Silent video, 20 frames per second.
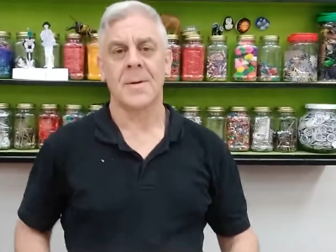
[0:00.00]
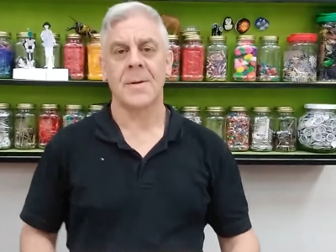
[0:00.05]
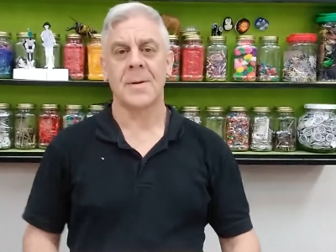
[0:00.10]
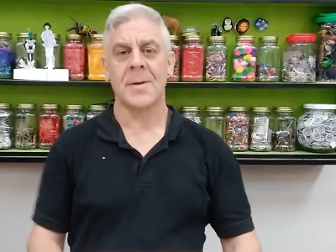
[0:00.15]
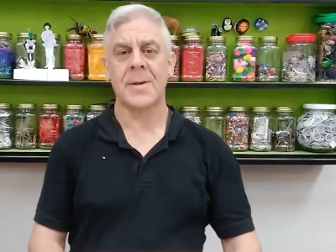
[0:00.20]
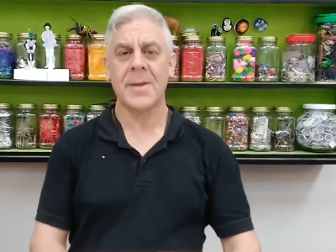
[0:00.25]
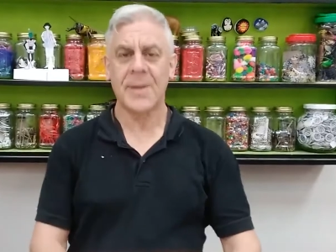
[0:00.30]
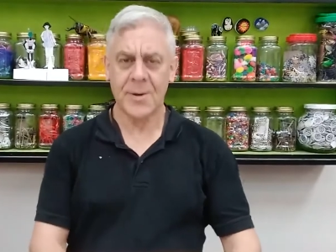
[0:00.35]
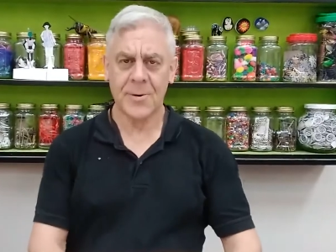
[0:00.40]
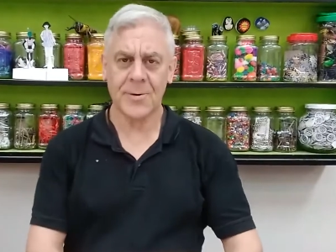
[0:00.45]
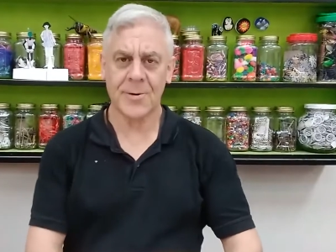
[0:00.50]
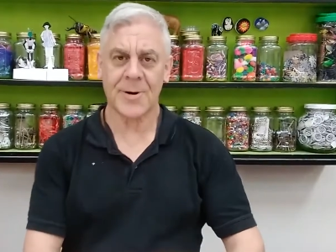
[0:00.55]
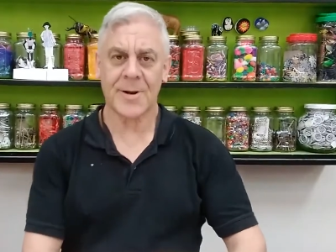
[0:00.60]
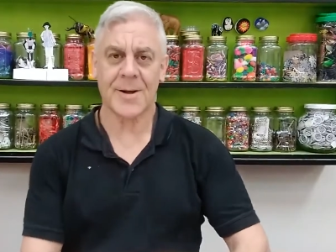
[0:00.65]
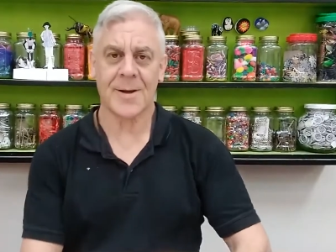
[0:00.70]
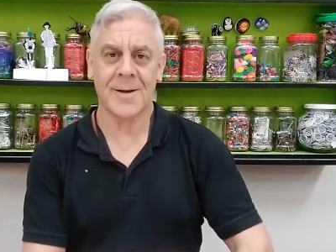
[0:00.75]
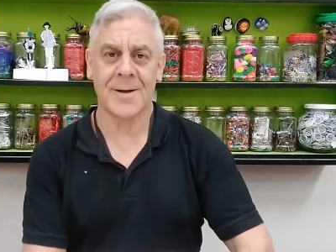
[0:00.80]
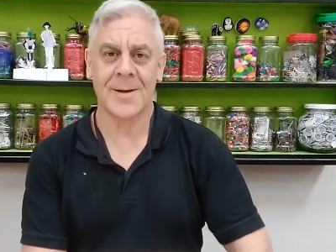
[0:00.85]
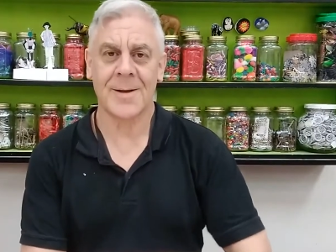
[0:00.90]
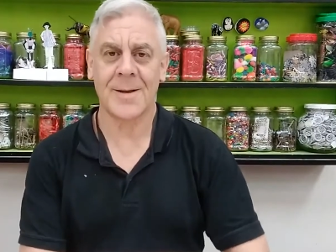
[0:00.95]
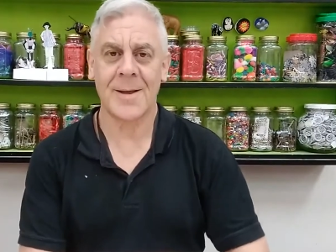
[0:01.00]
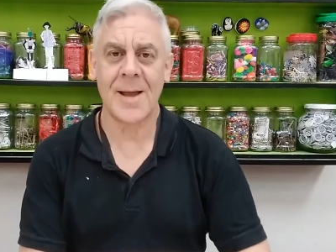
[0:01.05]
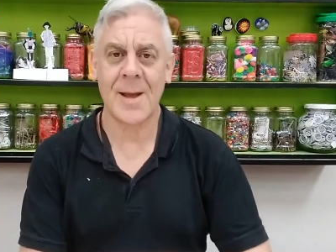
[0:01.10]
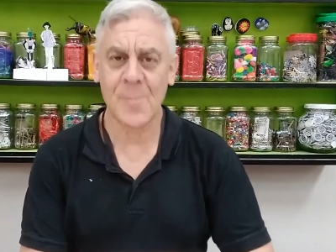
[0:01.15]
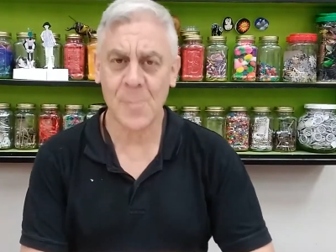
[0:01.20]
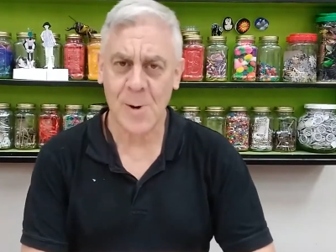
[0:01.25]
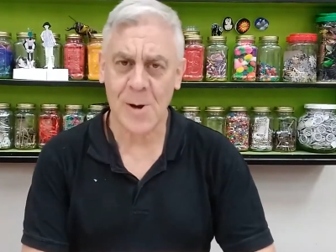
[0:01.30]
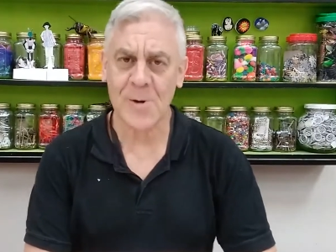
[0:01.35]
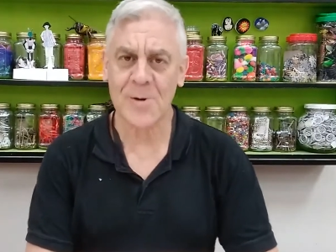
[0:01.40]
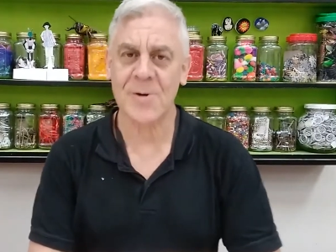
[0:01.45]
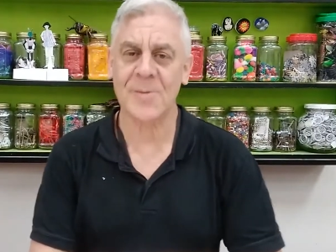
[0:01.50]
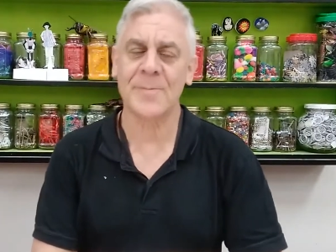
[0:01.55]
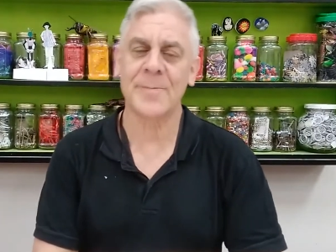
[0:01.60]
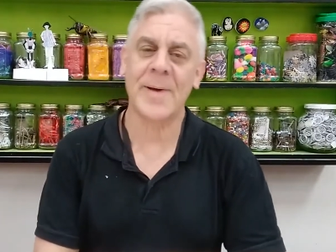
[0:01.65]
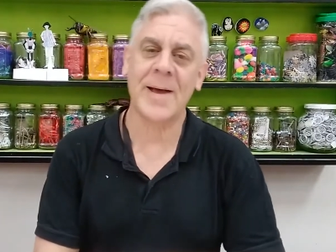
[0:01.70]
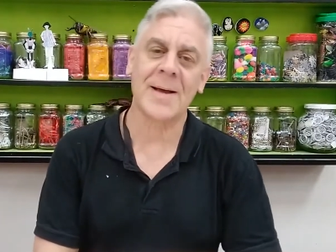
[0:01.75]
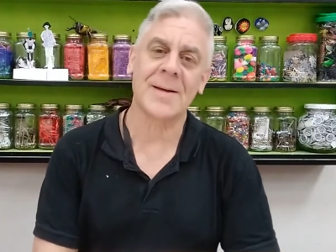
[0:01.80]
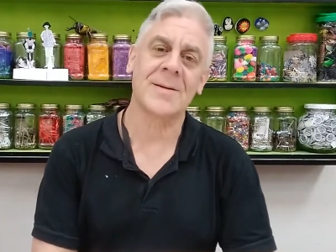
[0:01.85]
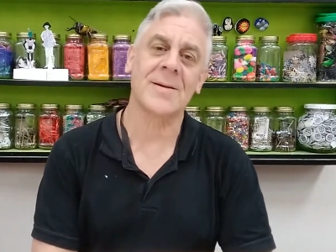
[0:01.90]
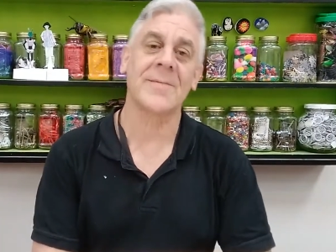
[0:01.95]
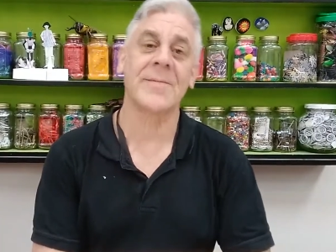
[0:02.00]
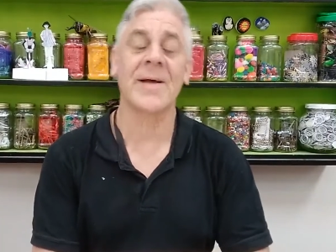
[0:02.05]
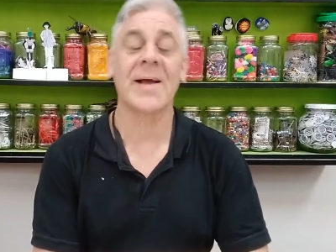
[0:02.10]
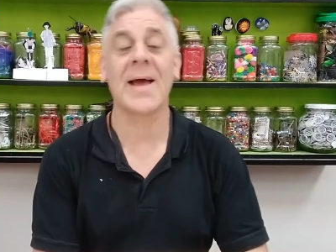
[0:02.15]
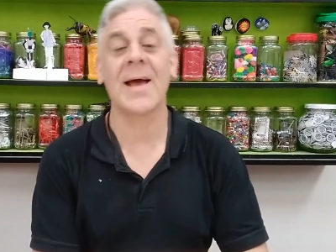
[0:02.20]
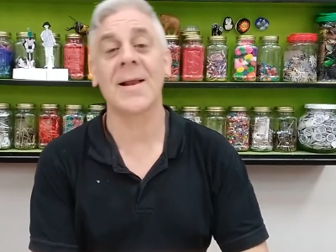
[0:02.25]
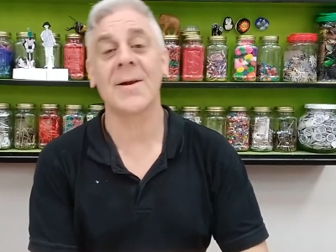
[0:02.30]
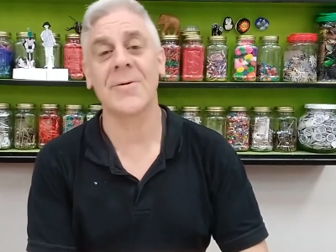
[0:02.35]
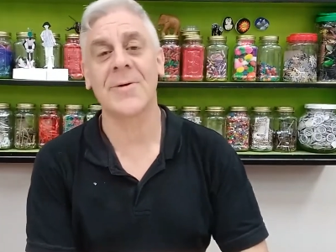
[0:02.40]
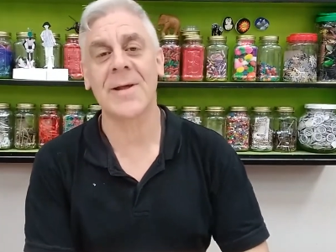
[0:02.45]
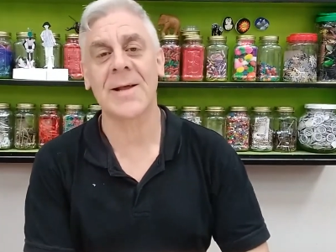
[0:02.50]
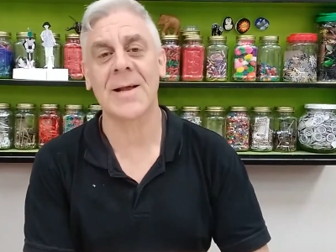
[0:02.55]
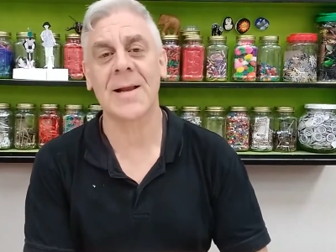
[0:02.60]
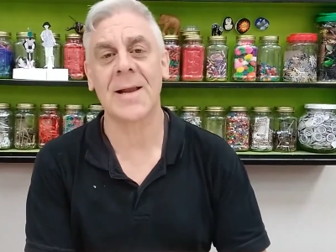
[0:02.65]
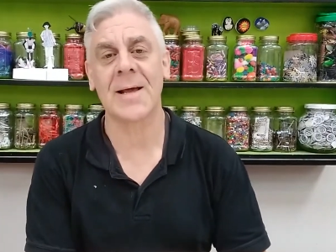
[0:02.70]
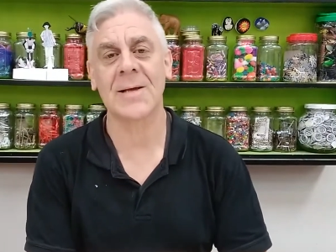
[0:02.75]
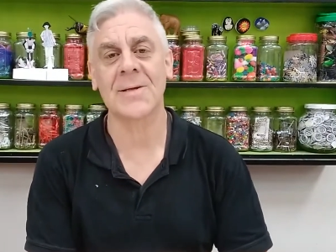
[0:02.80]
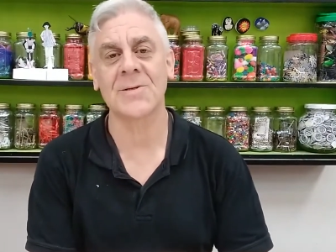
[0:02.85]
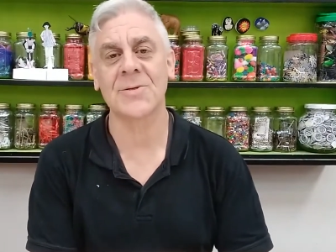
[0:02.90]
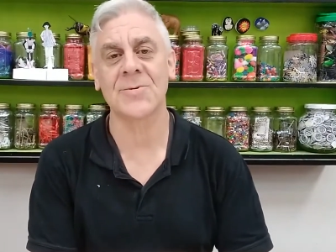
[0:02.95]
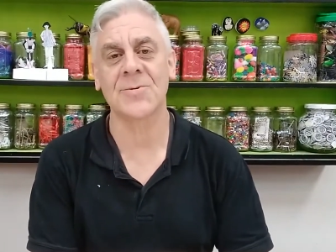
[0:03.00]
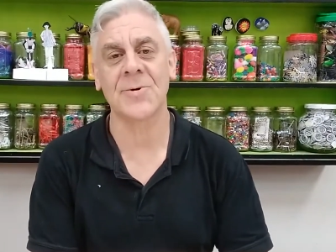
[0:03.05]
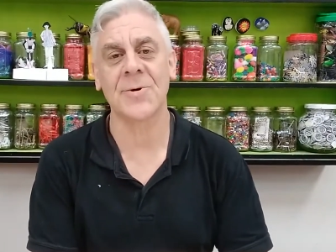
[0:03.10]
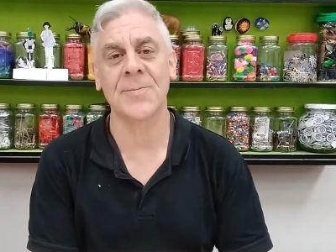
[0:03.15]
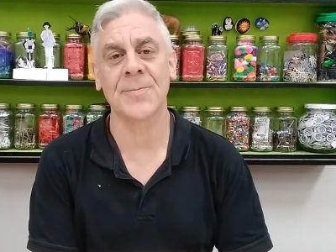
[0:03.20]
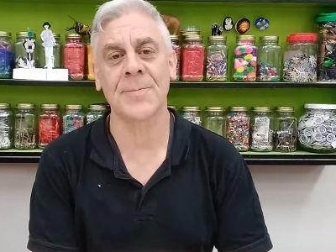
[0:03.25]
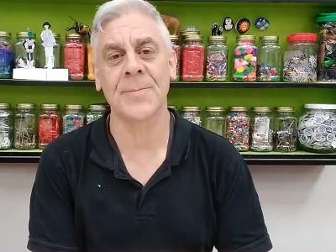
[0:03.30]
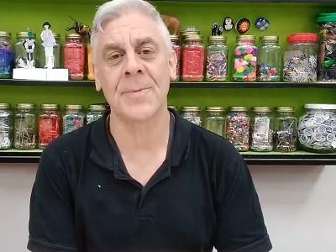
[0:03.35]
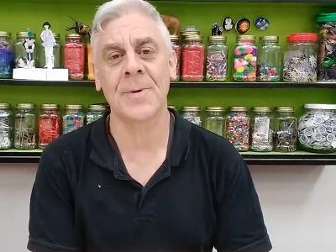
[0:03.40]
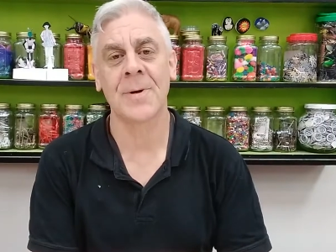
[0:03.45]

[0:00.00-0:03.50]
Kia ora, and welcome back to the gallery classroom.